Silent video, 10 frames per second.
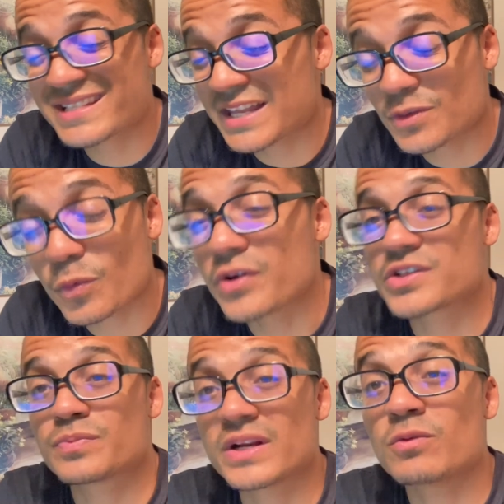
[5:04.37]
at the
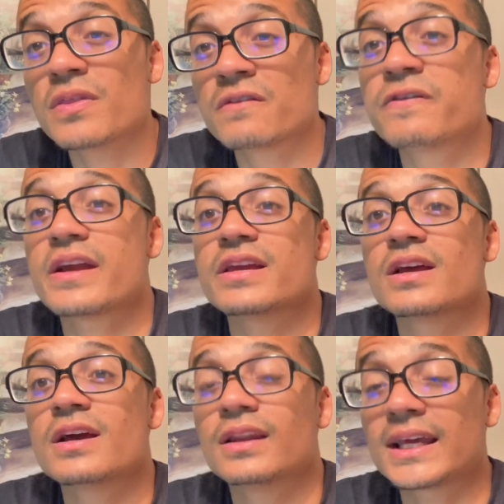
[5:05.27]
worst, but he won the fight.
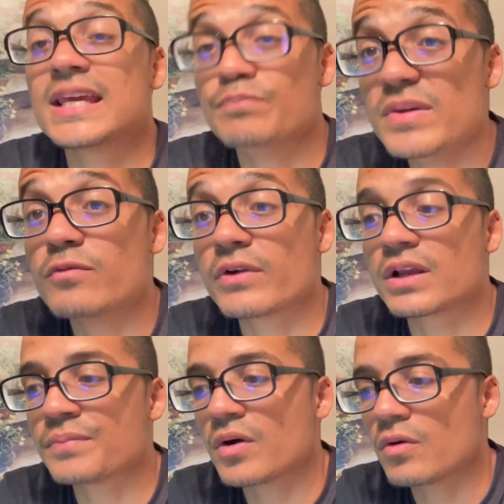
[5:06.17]
Like, he beat
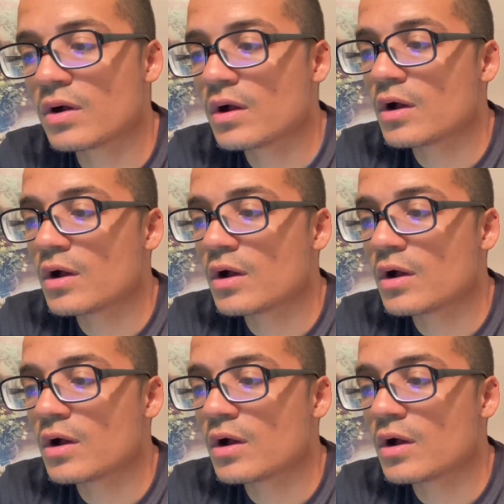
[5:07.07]
Riddick Bowe.